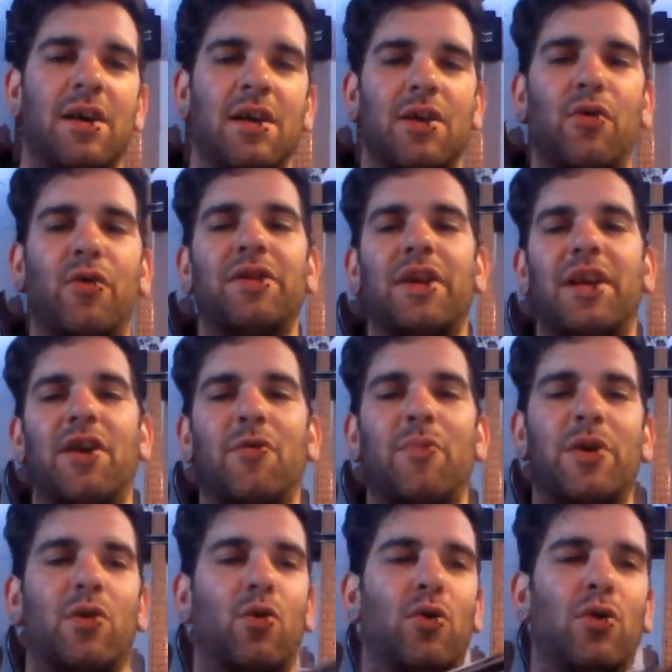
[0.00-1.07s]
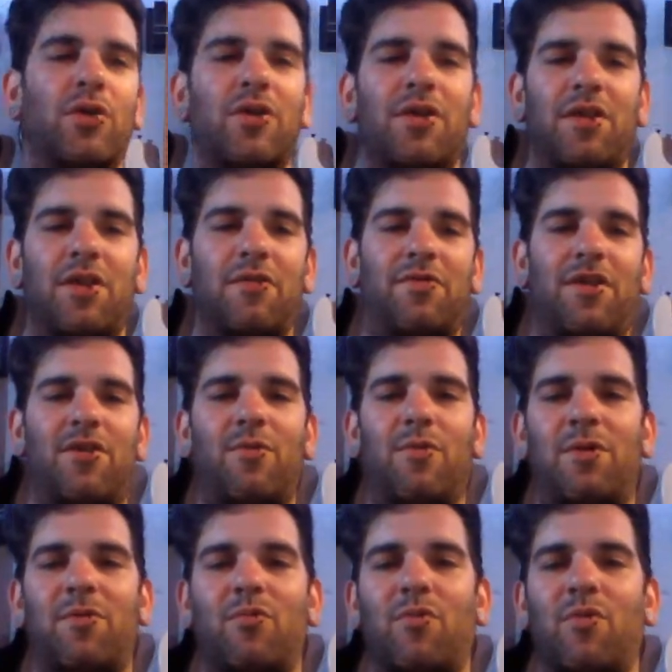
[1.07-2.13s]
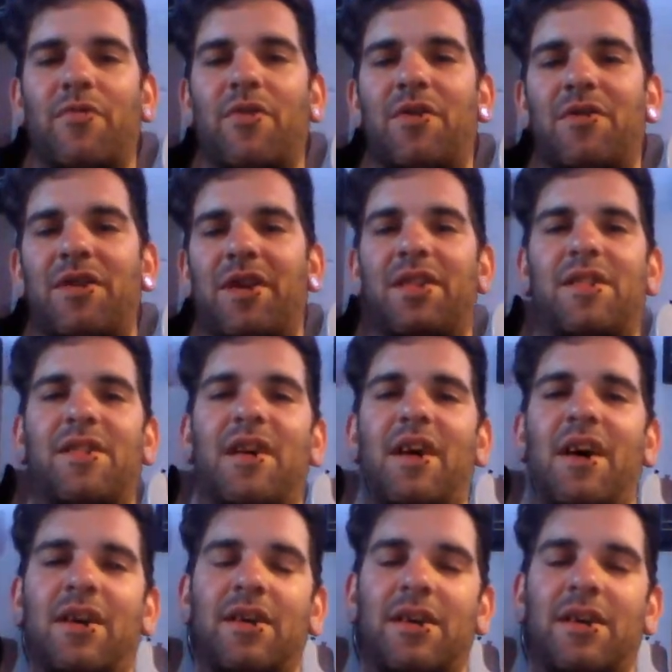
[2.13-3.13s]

The only thing that would be cooler is if this was reverse headstock.